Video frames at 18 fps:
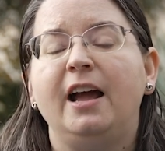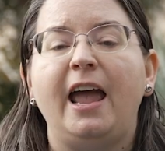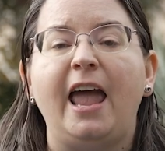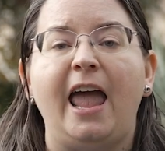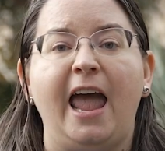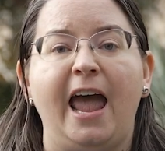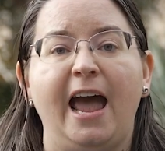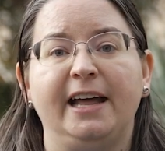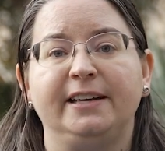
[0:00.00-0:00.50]

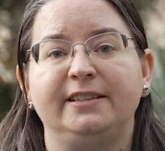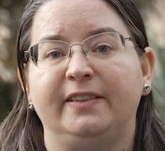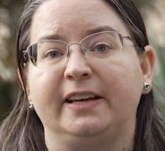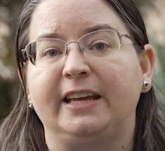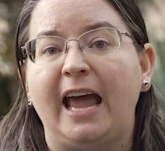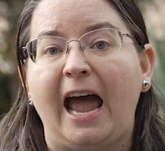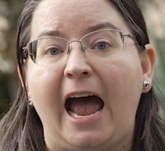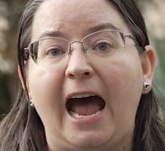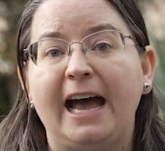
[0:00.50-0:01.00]
And the
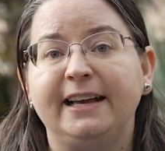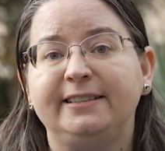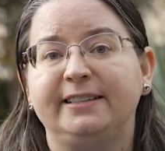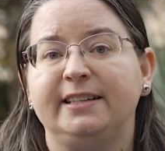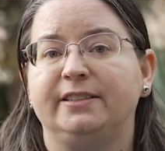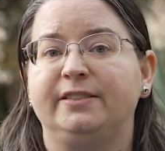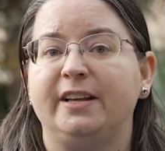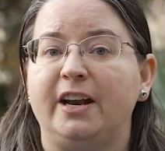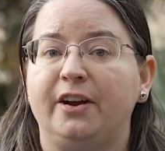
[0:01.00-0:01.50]
cast
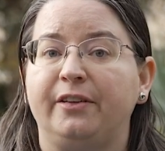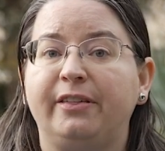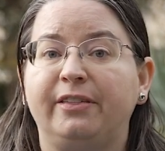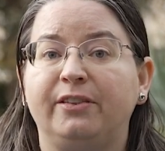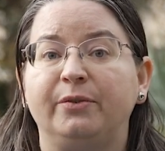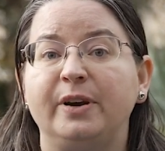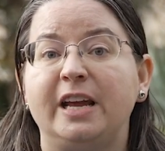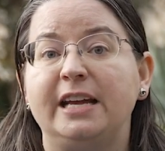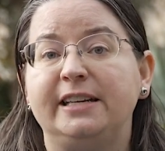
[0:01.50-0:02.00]
is then a
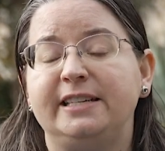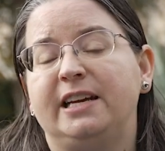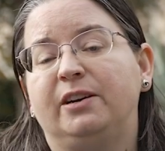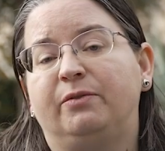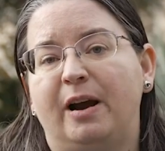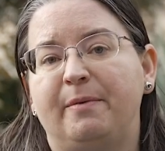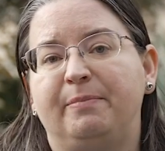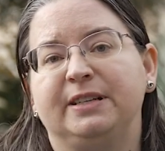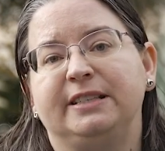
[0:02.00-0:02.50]
3D
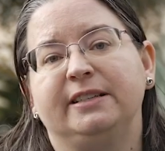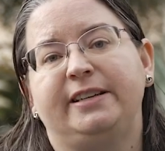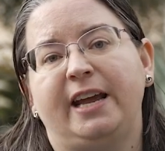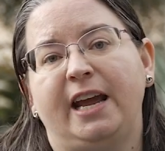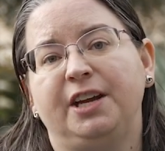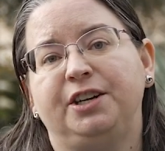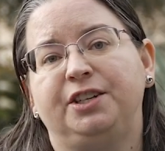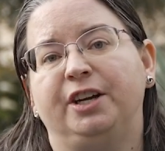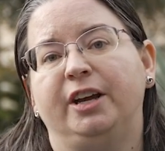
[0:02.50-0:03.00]

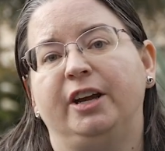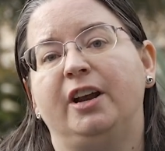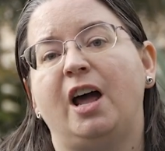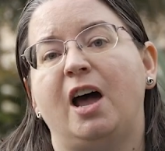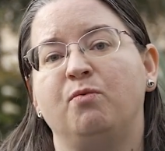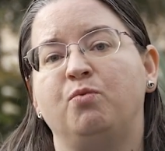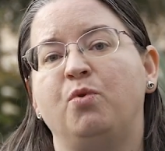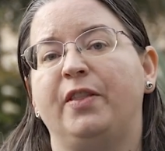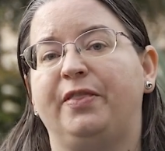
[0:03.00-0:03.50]
representation
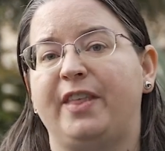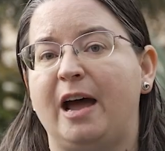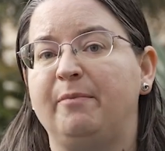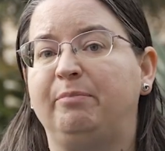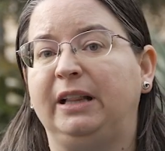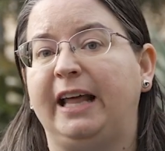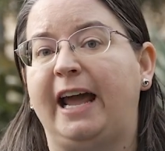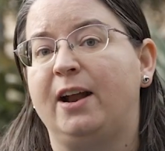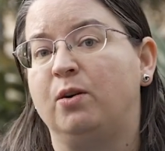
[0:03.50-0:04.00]
of what that
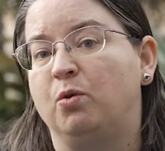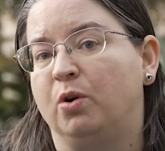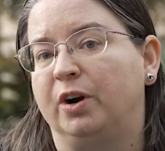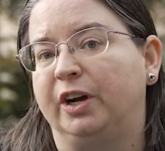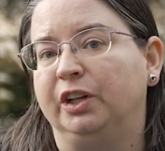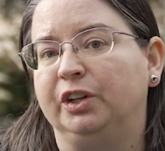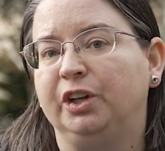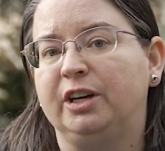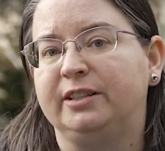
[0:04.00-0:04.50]
plant
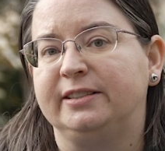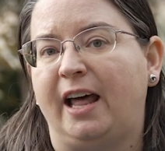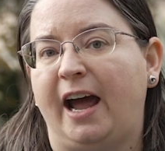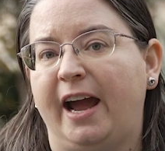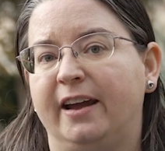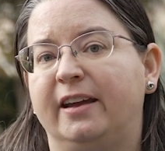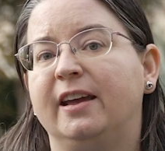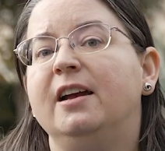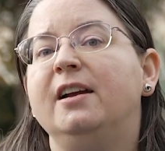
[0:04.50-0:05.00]
organ looked
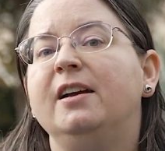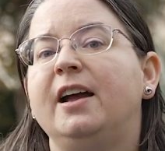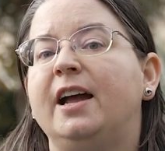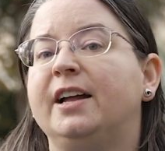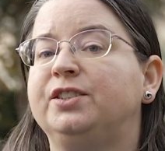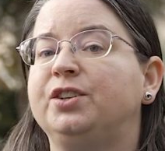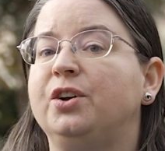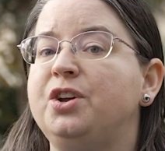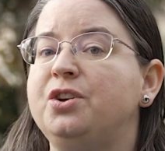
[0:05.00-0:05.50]
like. And
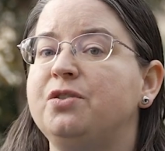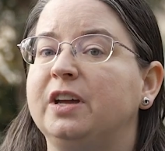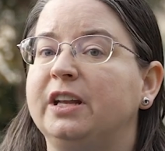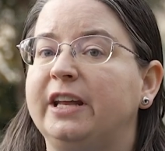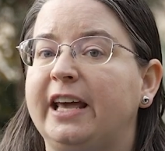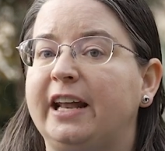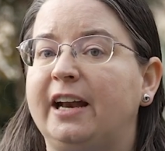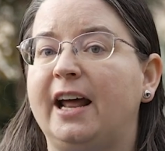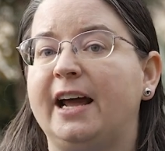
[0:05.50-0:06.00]
so you can
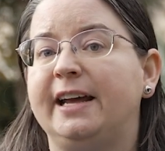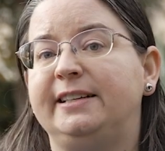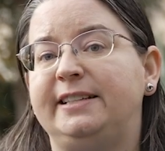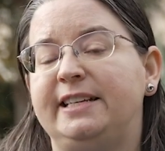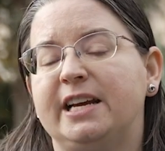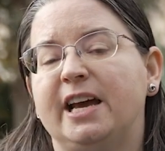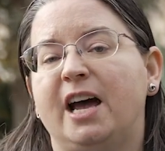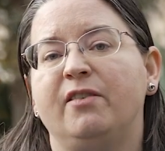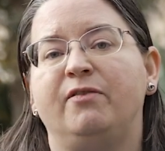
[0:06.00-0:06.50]
get an
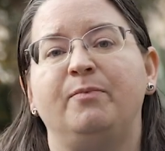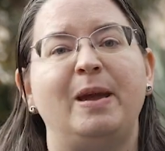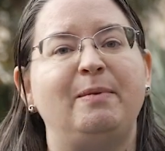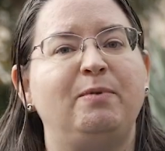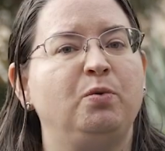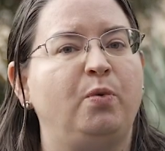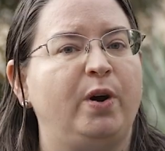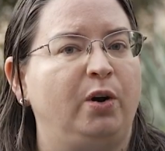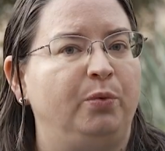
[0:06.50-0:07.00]
idea of maybe
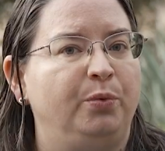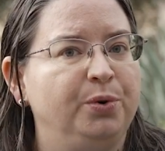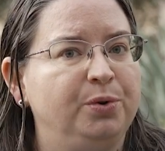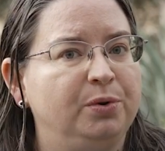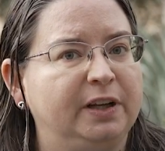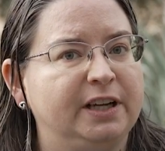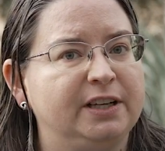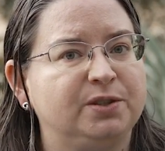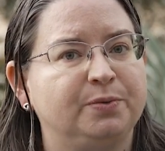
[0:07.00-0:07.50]
where
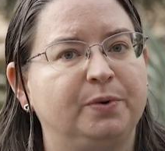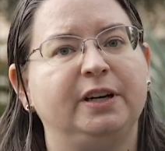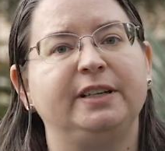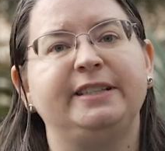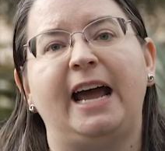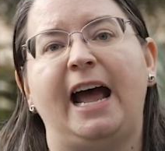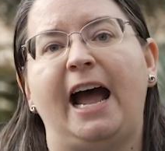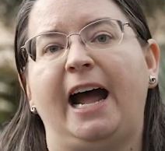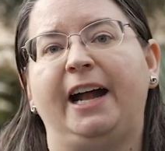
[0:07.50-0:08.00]
rootlets were
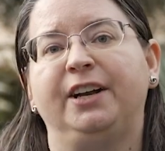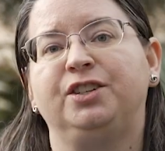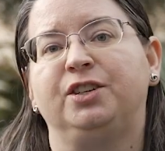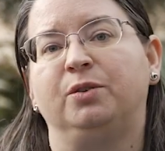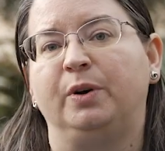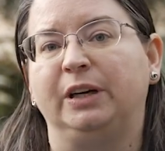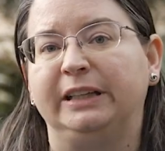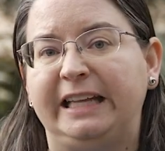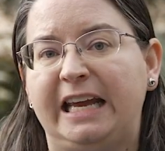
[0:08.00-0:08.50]
attached or
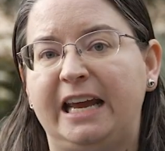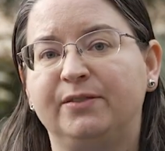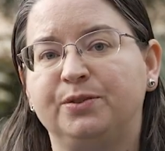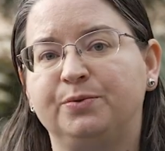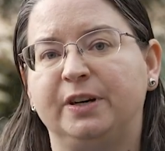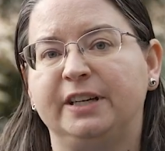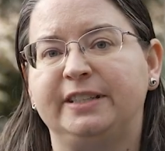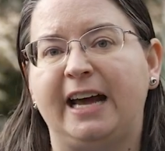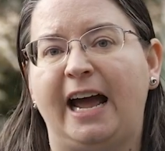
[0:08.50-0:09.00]
where leaves
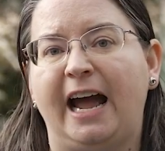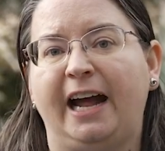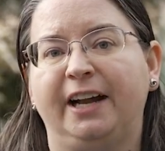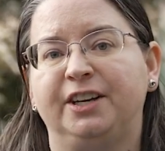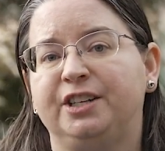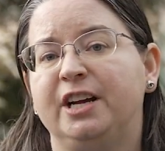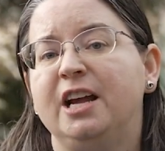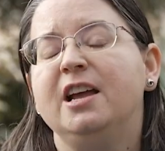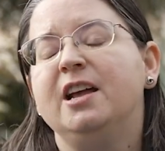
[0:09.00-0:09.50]
were attached,
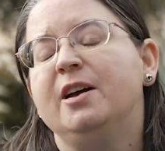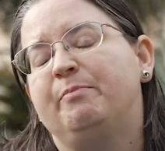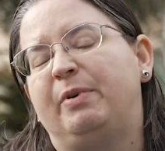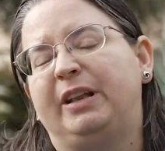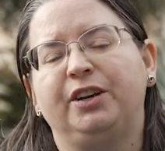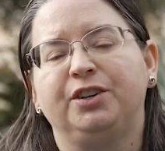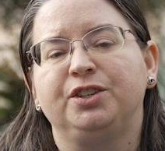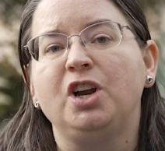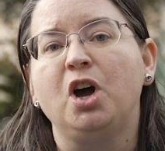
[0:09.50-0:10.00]
but
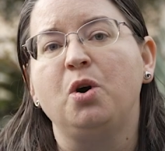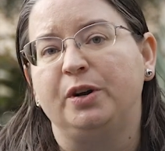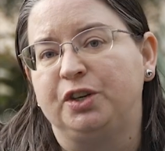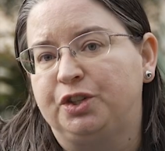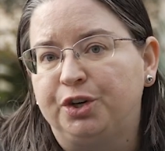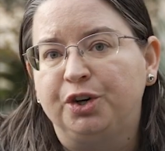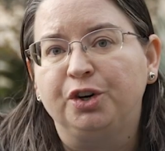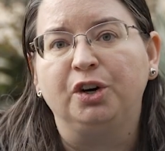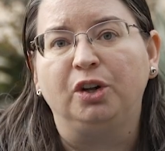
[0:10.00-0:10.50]
there's no
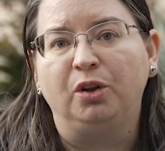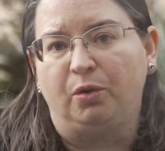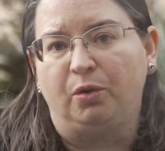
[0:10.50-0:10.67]
internal